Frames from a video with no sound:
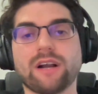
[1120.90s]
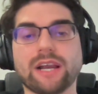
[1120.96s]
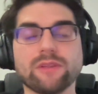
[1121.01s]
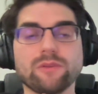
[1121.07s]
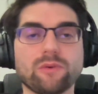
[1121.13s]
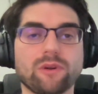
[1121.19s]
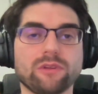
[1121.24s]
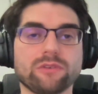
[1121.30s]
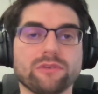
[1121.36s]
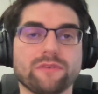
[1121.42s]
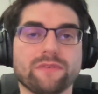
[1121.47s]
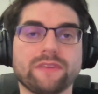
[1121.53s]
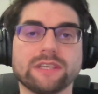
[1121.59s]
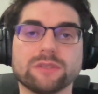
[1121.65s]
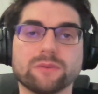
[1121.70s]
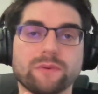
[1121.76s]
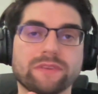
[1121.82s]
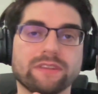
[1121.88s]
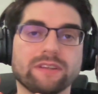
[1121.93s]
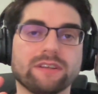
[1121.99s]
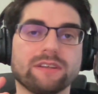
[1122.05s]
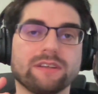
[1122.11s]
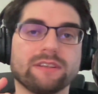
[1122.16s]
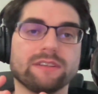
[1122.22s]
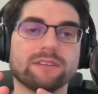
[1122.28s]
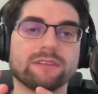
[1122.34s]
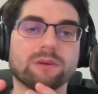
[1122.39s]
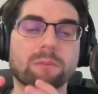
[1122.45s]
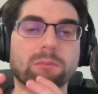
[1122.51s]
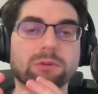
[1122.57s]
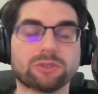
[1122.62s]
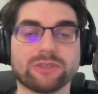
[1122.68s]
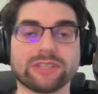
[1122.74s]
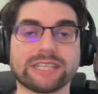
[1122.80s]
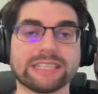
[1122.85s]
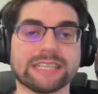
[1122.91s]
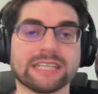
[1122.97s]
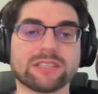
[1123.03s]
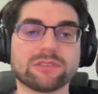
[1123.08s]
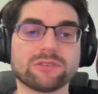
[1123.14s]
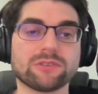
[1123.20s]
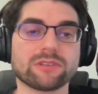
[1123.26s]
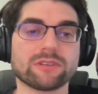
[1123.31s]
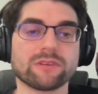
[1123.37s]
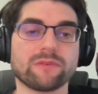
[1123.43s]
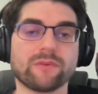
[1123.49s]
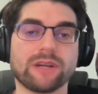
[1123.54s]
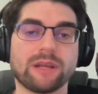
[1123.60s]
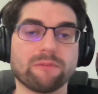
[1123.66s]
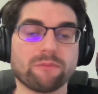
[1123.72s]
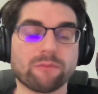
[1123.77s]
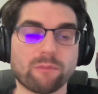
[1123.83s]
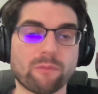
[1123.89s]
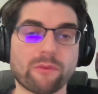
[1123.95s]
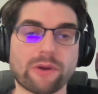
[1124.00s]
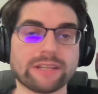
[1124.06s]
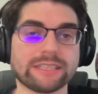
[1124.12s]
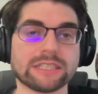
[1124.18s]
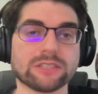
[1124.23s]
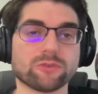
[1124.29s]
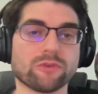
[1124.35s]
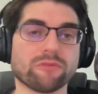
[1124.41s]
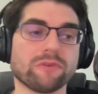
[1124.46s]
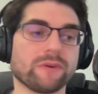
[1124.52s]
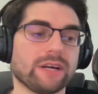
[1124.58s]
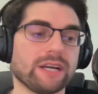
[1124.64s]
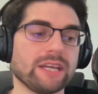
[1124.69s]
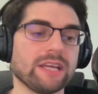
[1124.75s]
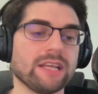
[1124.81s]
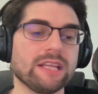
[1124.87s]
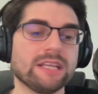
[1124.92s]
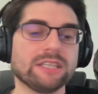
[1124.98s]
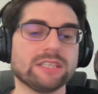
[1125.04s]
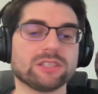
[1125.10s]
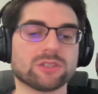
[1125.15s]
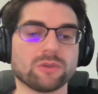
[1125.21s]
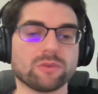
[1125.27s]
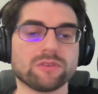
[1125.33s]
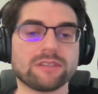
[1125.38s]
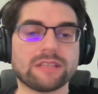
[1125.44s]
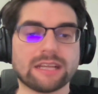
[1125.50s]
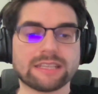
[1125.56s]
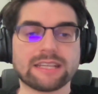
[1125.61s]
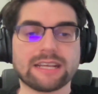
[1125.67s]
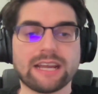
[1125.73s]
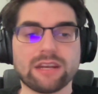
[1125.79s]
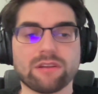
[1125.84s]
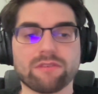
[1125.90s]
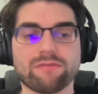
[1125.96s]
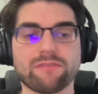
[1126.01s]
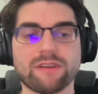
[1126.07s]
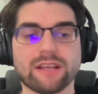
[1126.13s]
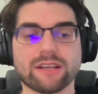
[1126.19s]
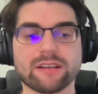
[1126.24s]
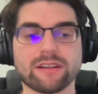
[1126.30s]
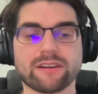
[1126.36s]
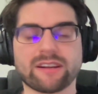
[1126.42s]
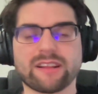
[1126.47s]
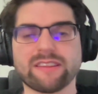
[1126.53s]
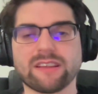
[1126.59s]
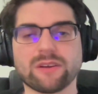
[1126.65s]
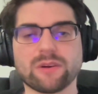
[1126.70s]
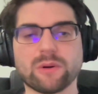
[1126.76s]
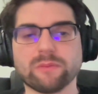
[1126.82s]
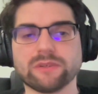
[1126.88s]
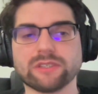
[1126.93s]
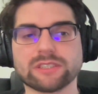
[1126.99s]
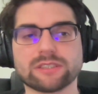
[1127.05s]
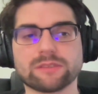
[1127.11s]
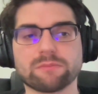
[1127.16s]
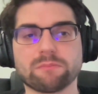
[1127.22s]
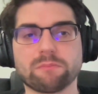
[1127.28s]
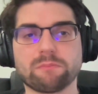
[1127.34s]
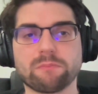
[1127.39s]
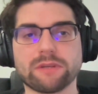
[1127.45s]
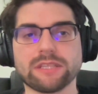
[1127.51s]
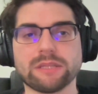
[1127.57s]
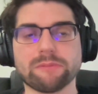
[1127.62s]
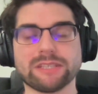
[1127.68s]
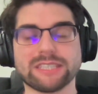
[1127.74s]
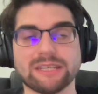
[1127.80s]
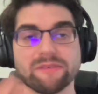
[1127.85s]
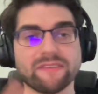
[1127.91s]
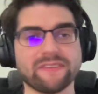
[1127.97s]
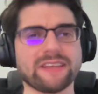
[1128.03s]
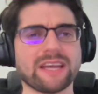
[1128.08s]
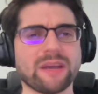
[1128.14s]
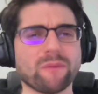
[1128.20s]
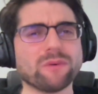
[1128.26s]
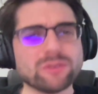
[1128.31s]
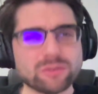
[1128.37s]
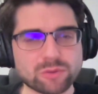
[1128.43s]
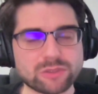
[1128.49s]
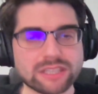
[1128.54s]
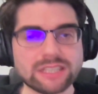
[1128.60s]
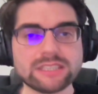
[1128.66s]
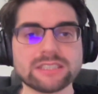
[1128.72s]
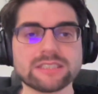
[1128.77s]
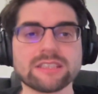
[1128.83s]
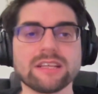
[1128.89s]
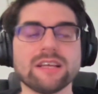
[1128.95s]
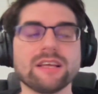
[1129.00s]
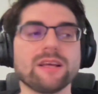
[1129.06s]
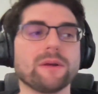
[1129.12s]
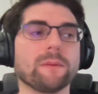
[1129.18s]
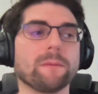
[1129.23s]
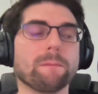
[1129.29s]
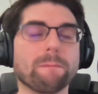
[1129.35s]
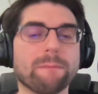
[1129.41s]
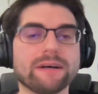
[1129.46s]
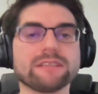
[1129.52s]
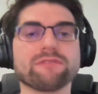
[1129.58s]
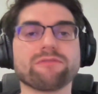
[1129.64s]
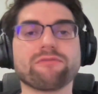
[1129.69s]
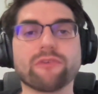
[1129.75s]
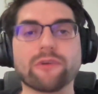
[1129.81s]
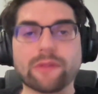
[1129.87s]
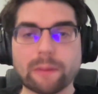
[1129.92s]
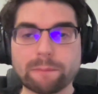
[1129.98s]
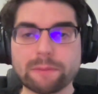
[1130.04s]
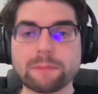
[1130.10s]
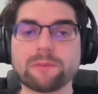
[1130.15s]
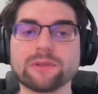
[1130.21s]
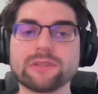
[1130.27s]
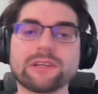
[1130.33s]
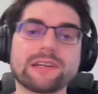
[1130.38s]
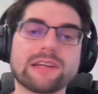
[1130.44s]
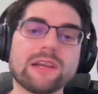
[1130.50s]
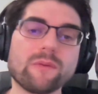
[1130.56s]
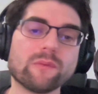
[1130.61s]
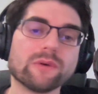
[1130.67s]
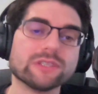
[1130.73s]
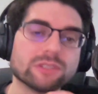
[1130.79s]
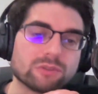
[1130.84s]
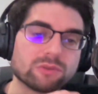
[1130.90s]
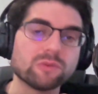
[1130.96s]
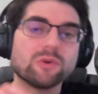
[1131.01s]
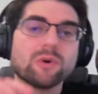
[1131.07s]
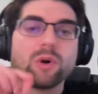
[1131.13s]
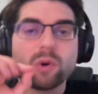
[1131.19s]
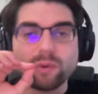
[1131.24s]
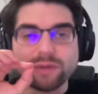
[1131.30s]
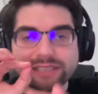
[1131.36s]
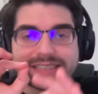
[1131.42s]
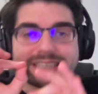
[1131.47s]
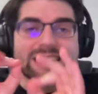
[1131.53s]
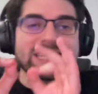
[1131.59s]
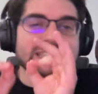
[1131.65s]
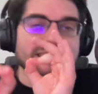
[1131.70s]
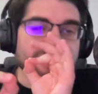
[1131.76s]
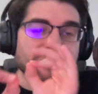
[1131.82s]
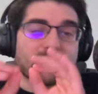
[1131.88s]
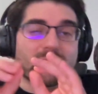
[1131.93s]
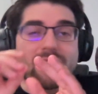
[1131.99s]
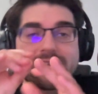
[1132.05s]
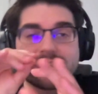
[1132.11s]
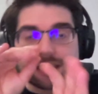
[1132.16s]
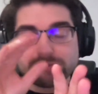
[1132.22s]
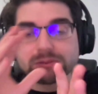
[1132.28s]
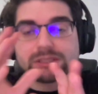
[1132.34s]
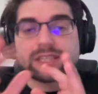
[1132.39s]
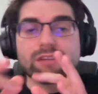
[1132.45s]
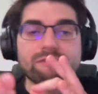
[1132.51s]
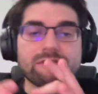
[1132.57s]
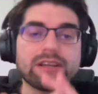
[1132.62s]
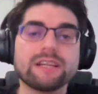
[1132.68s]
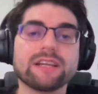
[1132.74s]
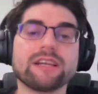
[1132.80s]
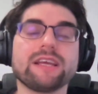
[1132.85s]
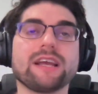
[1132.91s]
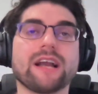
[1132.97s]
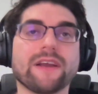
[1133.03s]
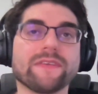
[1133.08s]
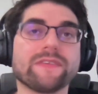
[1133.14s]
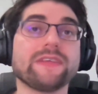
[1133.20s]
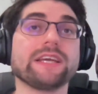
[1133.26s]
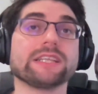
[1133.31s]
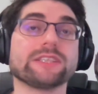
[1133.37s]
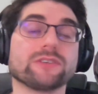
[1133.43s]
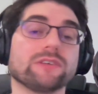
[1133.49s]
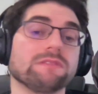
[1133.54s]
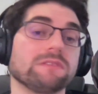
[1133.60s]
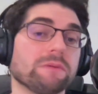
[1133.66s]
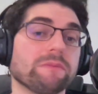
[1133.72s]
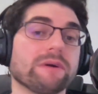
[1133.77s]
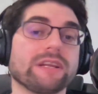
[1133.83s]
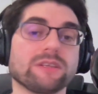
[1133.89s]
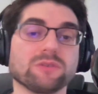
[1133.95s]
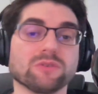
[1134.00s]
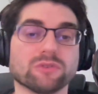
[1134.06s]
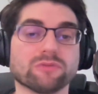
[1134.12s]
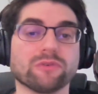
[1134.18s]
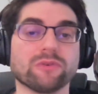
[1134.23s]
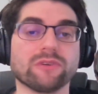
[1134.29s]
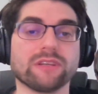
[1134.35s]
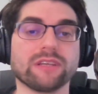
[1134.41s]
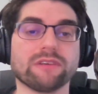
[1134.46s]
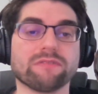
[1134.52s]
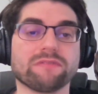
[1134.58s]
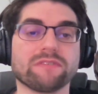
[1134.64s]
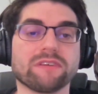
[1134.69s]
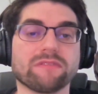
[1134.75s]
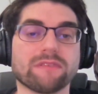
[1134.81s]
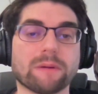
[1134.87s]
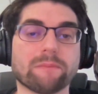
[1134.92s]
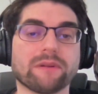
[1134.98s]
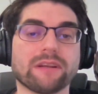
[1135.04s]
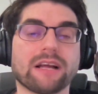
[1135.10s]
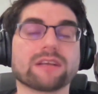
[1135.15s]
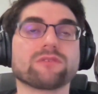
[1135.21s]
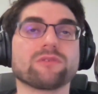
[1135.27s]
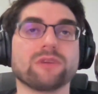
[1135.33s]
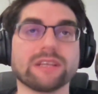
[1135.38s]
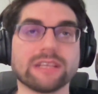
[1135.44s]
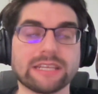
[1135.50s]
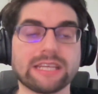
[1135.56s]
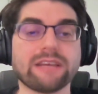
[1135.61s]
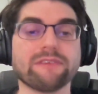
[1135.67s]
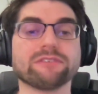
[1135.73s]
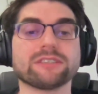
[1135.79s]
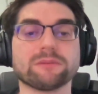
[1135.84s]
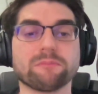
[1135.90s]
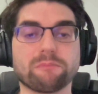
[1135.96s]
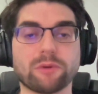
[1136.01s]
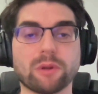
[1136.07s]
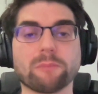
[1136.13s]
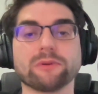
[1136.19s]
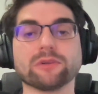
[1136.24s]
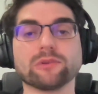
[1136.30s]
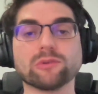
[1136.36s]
do a lot of things with the Composer architecture when I'm writing SwiftUI. So that kind of like already covers pretty much everything I want to test. But for the people that really wants to go and test the UI specifically, I think it's going to be very useful if Apple actually gives proper